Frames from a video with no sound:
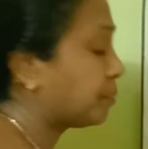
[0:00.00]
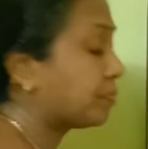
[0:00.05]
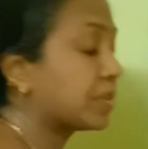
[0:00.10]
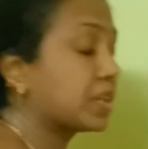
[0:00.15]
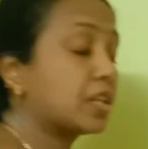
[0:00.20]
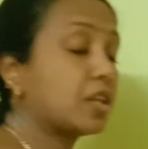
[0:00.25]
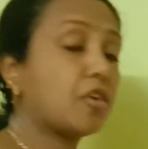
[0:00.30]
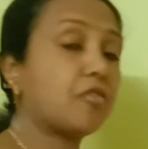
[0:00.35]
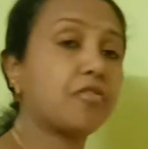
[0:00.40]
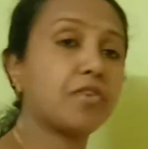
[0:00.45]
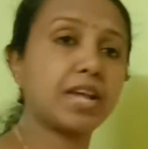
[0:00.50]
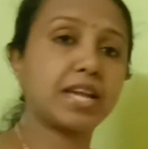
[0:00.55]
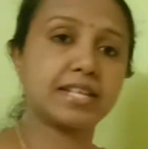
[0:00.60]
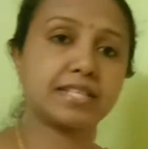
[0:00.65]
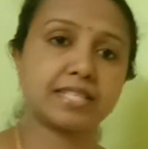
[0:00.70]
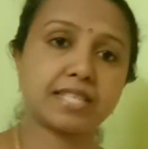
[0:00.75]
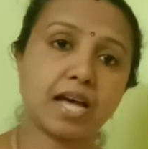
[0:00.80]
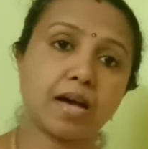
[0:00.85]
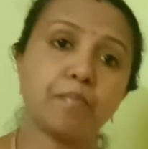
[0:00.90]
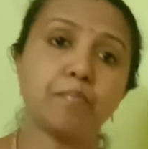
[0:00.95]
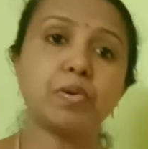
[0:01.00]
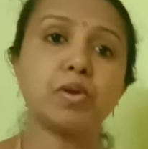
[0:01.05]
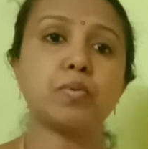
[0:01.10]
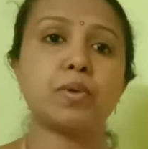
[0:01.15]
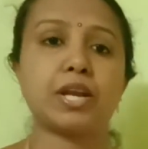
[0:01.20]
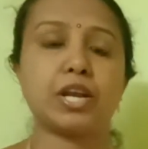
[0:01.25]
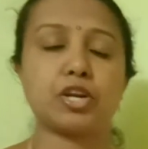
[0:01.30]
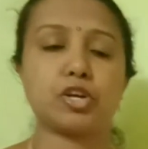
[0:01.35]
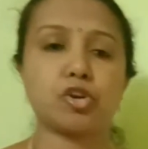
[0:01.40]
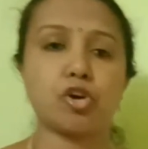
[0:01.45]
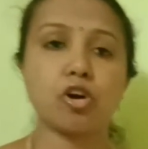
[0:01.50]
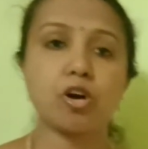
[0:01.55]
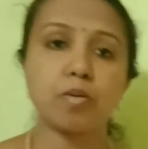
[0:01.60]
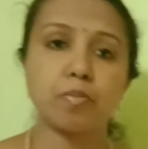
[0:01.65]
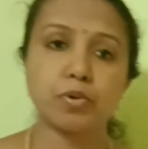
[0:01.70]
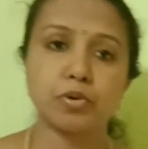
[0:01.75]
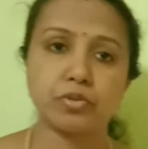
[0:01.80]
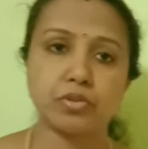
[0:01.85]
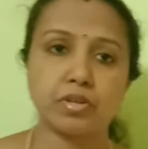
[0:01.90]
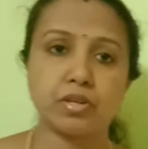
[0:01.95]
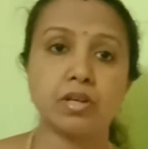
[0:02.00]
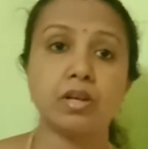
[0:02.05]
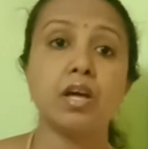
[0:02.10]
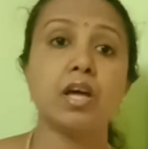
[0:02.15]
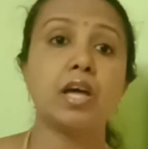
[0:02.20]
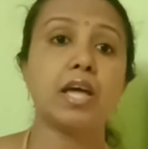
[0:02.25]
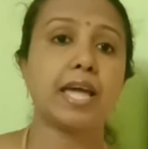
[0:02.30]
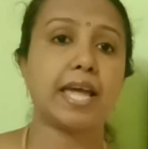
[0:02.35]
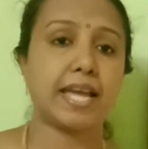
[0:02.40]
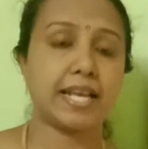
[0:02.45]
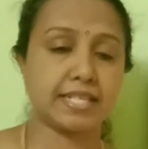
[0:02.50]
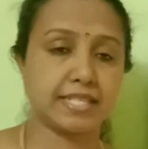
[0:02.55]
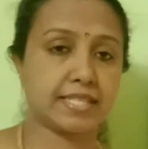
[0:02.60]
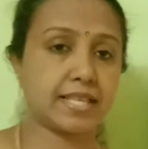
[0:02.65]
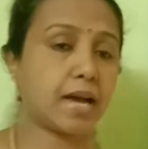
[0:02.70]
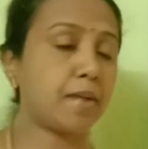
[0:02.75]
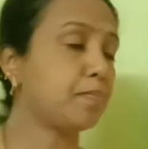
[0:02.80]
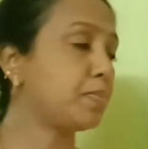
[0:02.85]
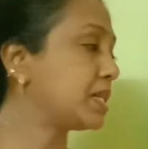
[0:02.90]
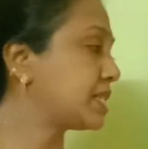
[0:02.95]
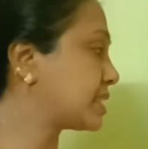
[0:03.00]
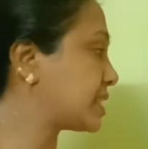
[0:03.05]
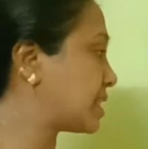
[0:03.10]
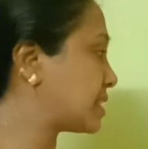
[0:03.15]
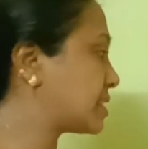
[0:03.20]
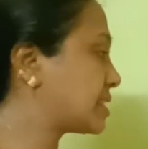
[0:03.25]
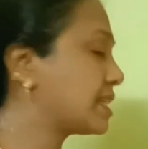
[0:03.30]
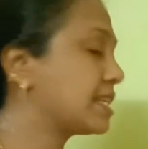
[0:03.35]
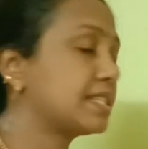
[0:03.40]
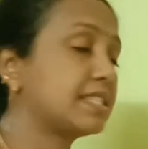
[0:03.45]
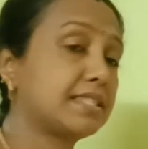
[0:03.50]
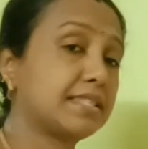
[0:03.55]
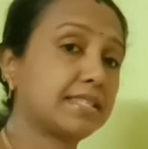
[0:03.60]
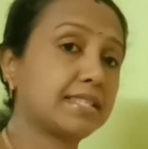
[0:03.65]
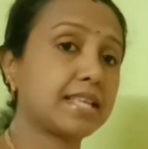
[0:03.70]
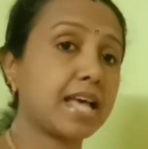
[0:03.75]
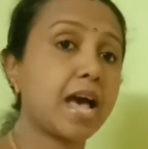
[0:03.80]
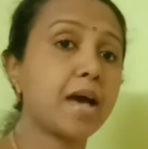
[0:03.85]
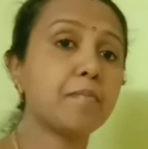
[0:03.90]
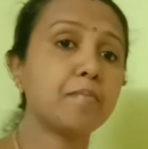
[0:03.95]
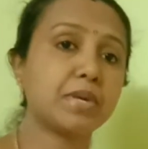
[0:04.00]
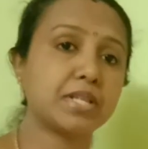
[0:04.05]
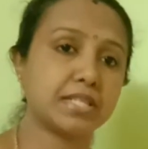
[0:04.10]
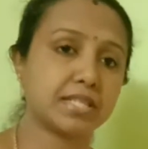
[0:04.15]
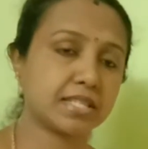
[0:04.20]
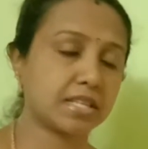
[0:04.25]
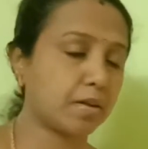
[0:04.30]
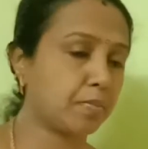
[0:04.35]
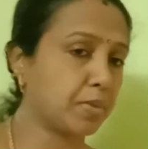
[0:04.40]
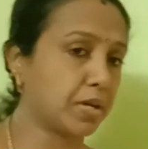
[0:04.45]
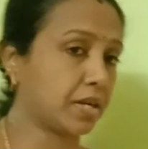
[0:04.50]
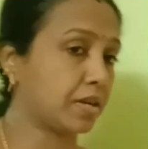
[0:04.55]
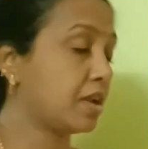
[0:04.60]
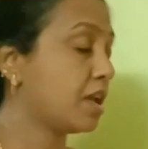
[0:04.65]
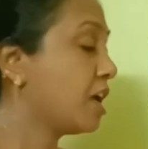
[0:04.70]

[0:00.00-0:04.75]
Now for example, when I talk about the examples as Sam and Summer,